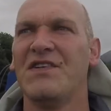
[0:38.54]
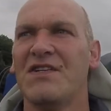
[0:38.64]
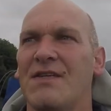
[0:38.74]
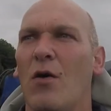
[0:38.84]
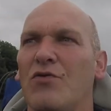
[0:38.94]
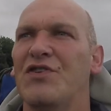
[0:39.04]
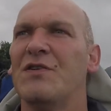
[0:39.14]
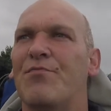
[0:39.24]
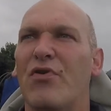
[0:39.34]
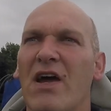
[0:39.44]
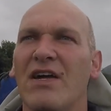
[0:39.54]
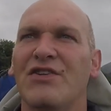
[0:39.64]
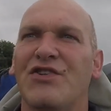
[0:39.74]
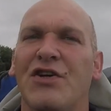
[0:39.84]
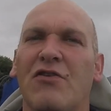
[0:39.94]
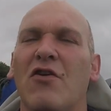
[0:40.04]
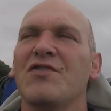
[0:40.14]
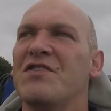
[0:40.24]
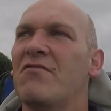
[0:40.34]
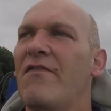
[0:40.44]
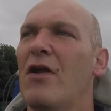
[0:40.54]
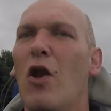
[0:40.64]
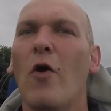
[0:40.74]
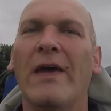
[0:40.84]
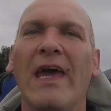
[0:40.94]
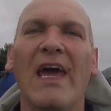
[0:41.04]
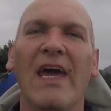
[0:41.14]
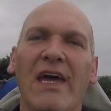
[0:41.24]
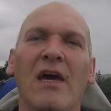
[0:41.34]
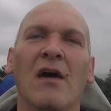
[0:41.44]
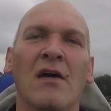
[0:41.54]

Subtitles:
is Soldiers Bridge across the River Lochy.